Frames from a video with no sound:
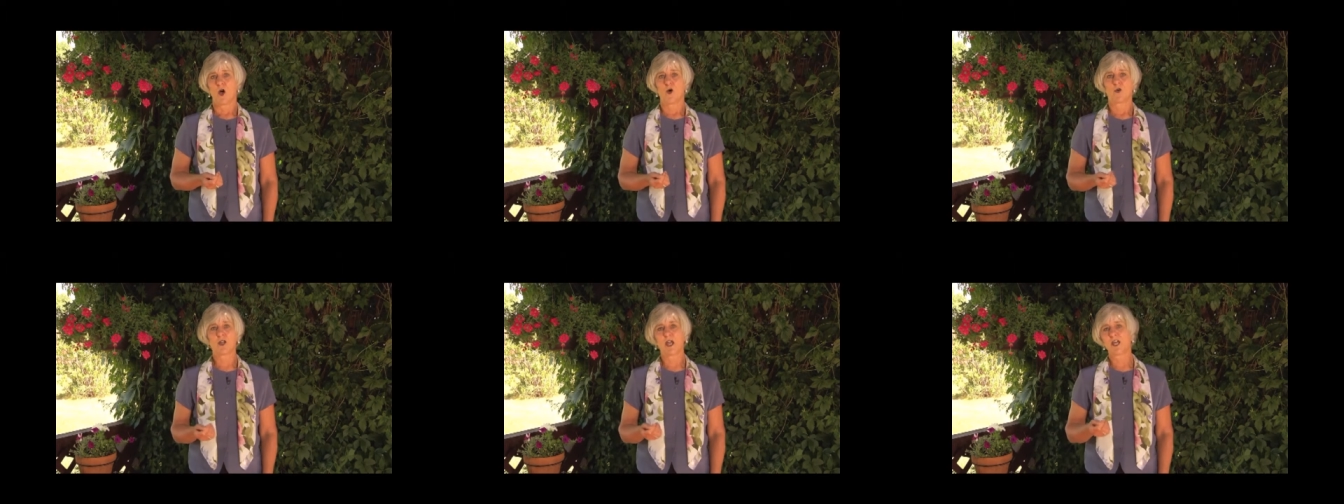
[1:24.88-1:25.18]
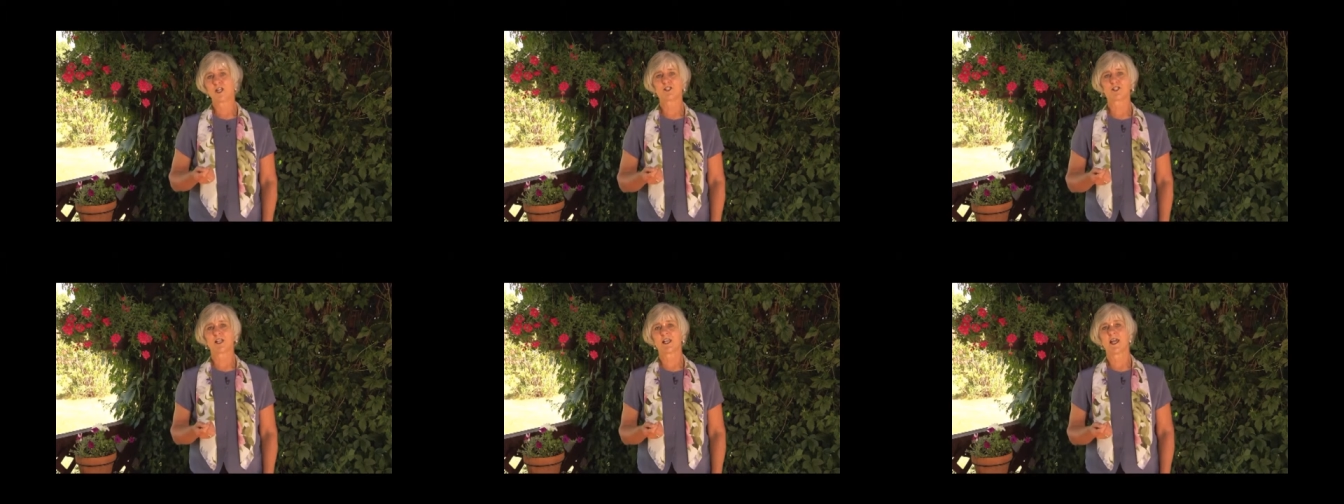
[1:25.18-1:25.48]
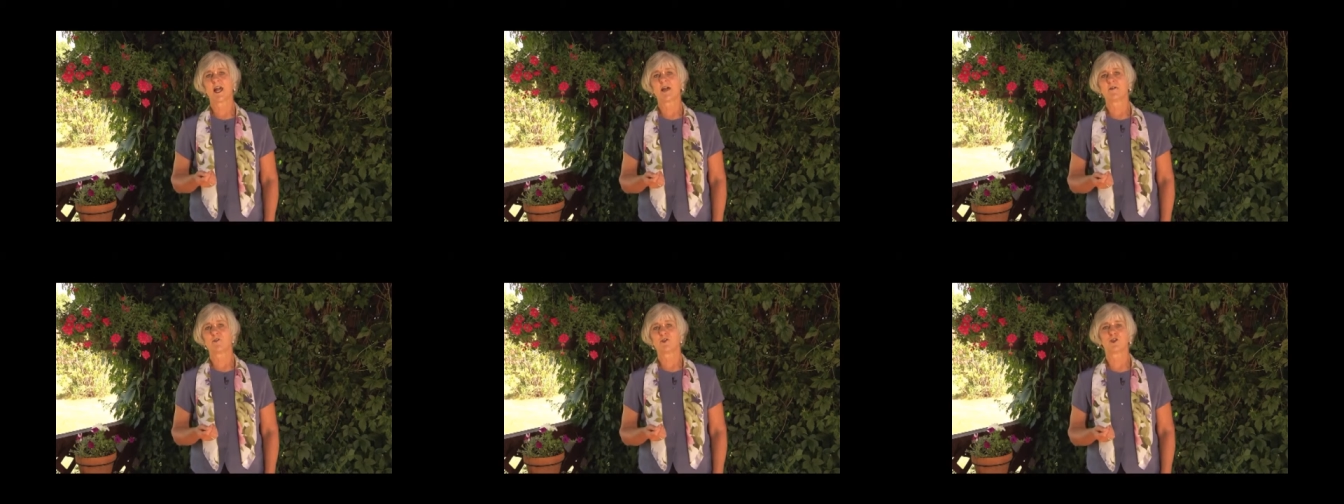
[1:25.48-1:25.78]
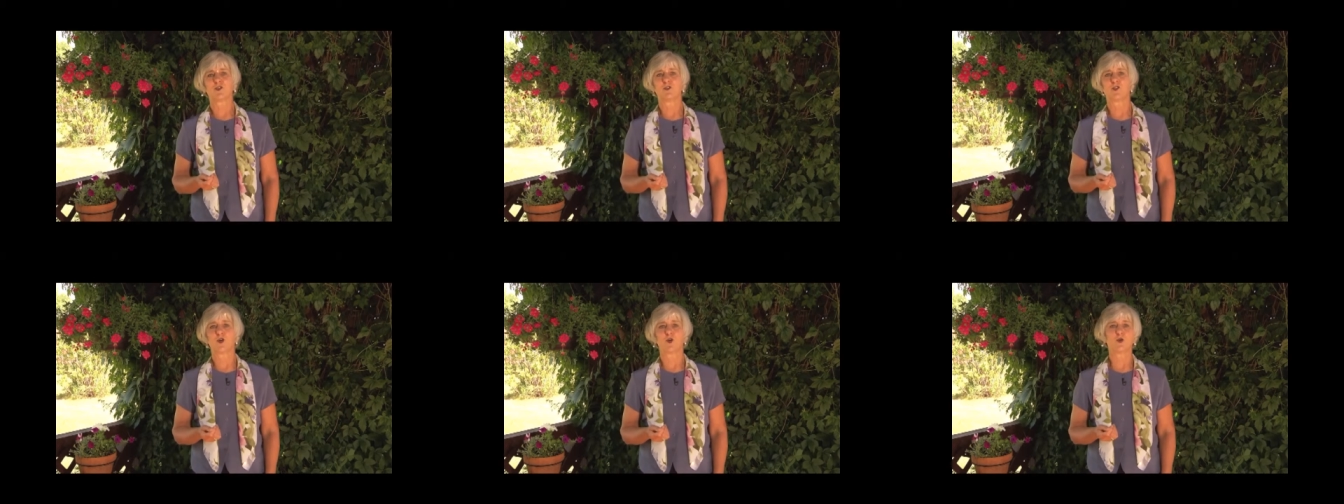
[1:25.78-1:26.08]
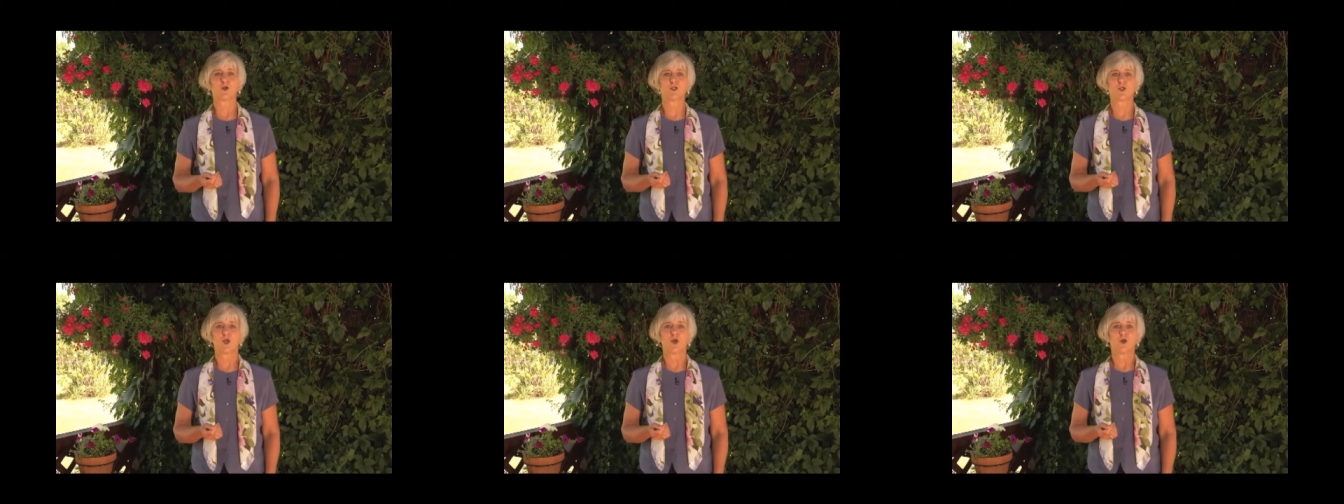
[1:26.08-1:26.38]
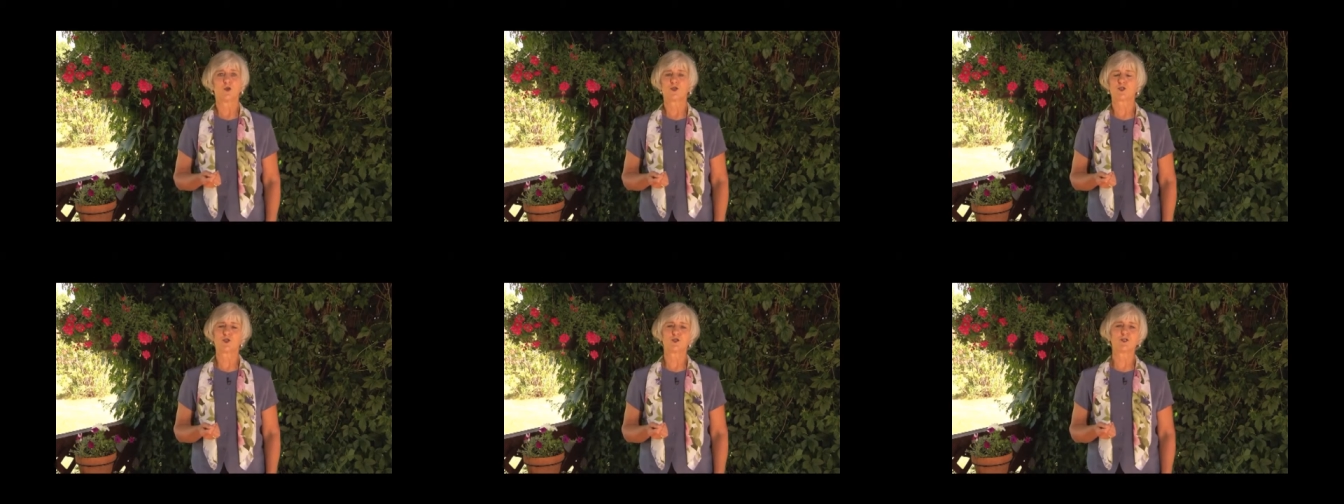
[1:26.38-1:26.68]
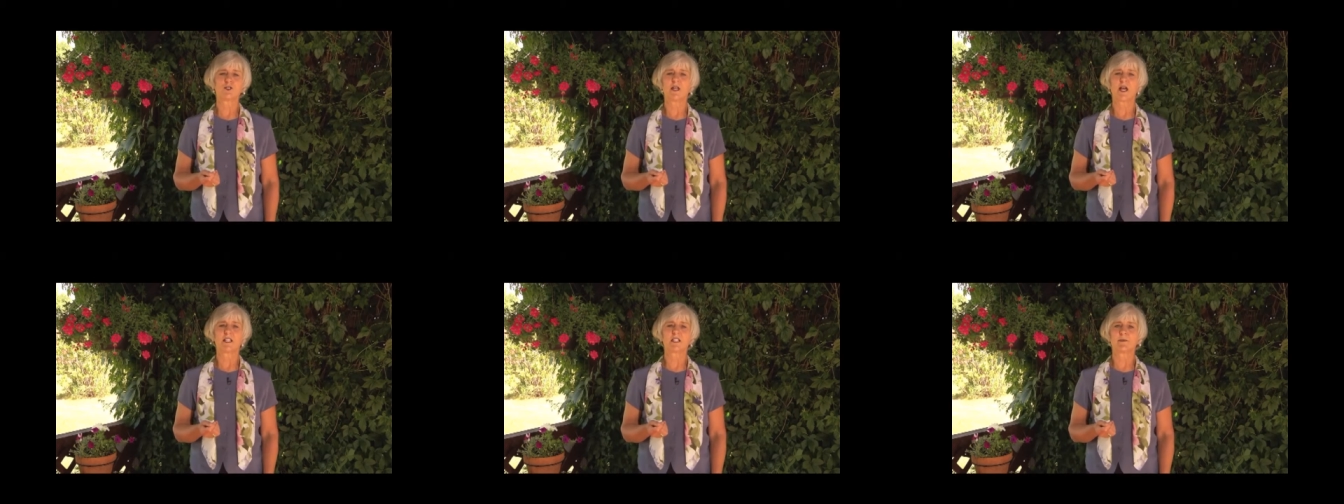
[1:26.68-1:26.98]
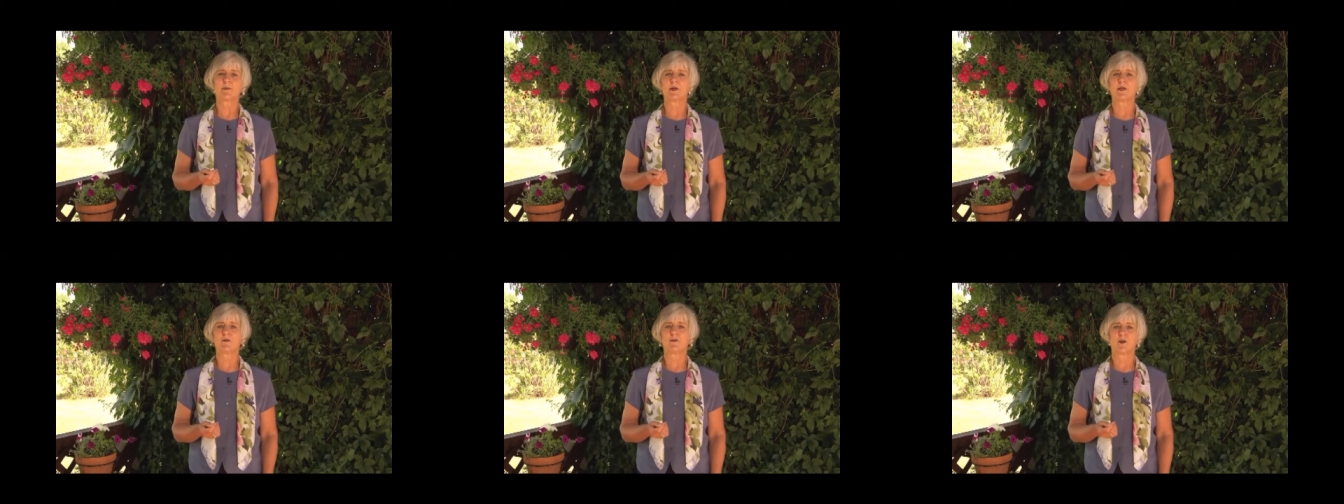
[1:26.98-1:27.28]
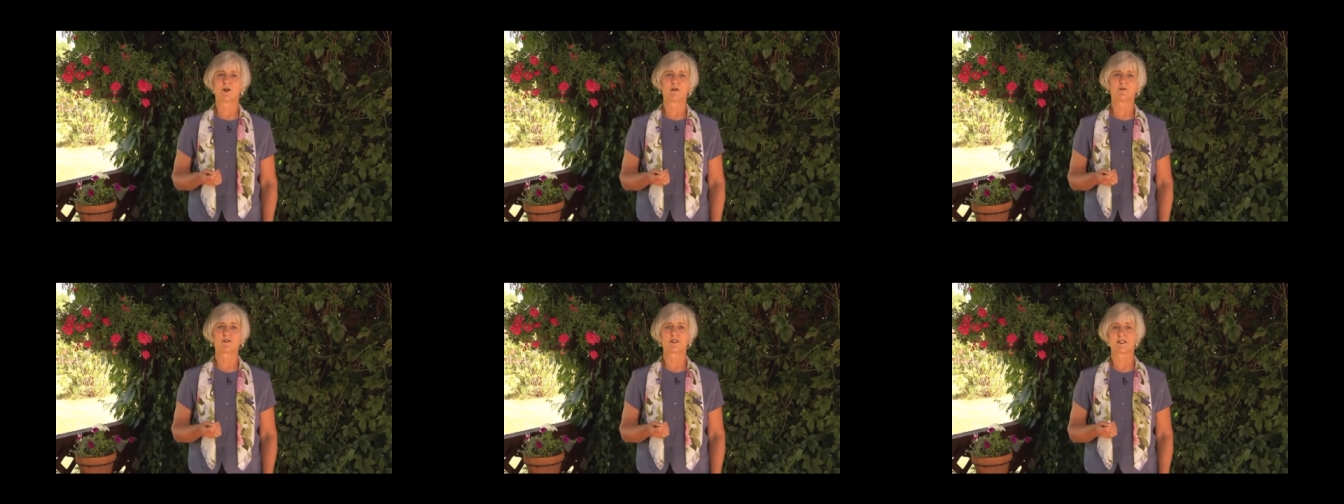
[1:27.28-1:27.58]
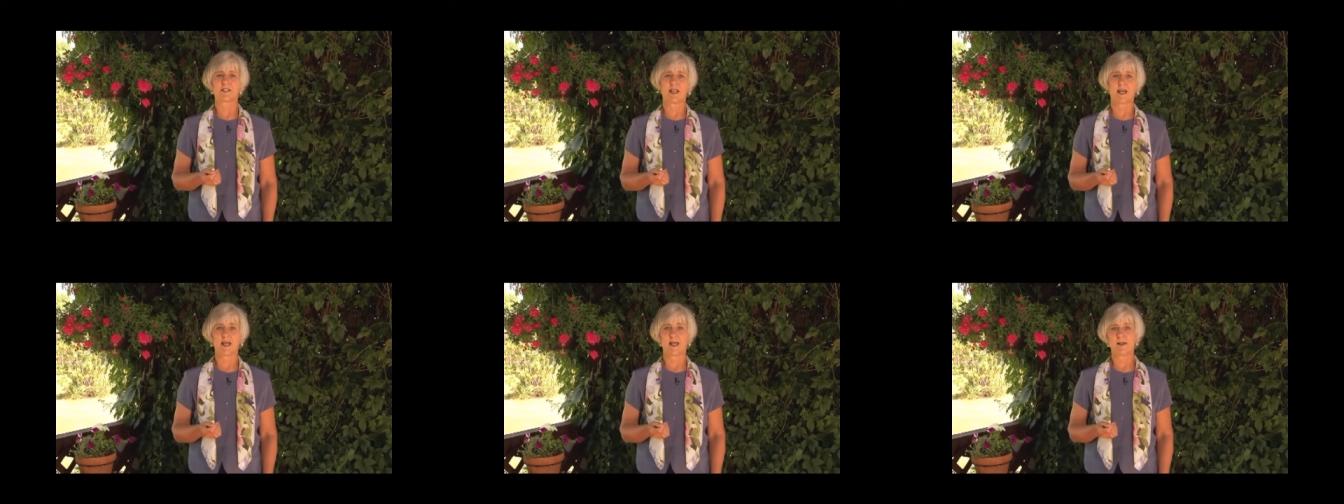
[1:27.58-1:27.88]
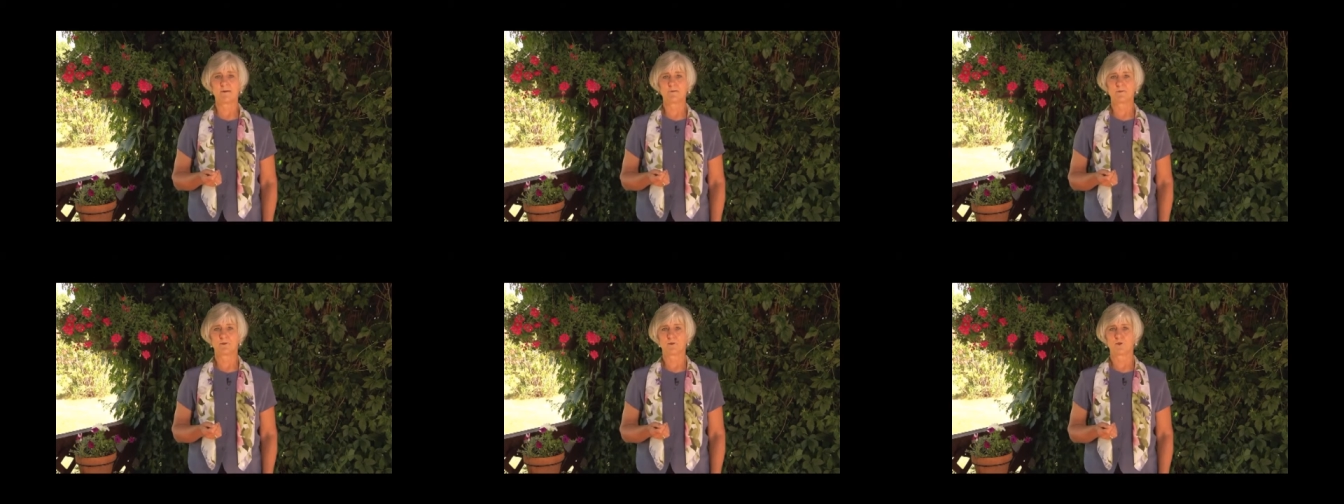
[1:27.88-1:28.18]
Occasionally, I've heard those who choose not to be involved say,